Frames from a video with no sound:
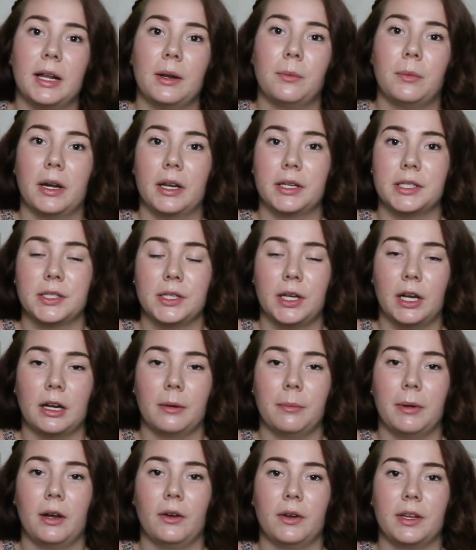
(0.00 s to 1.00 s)
one I wanted to talk
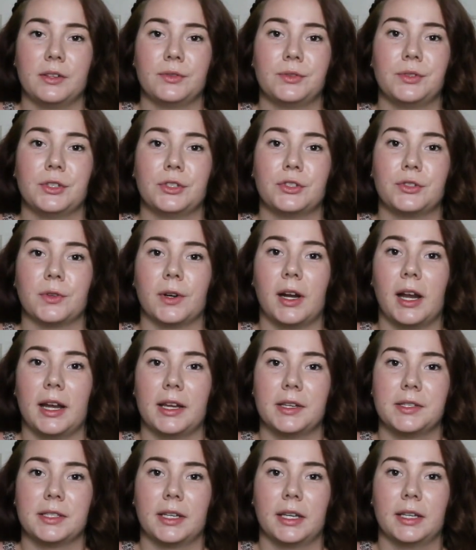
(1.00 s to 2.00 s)
about is the
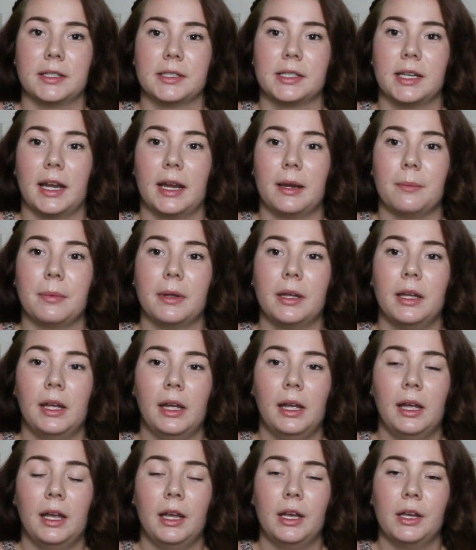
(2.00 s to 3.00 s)
dry skin type.
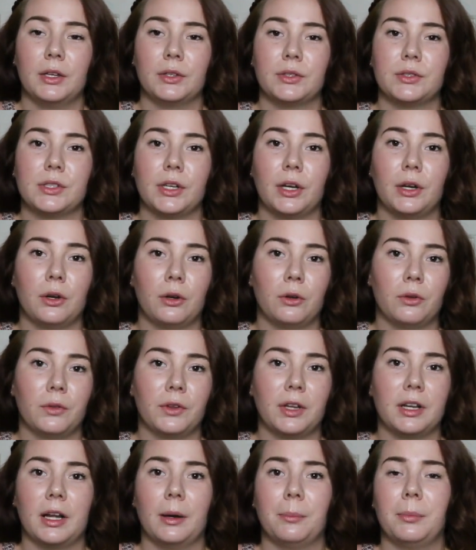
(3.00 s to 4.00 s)
So
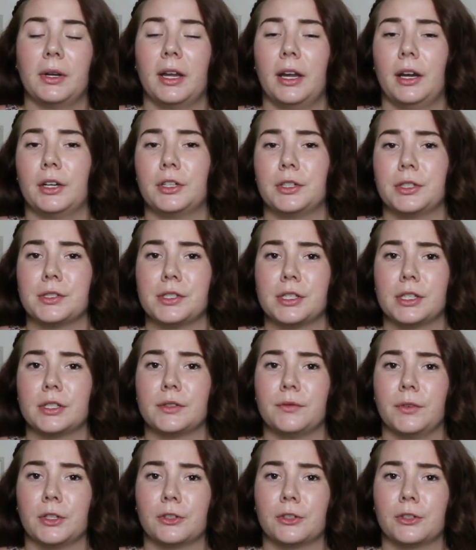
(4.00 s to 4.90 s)
a couple characteristics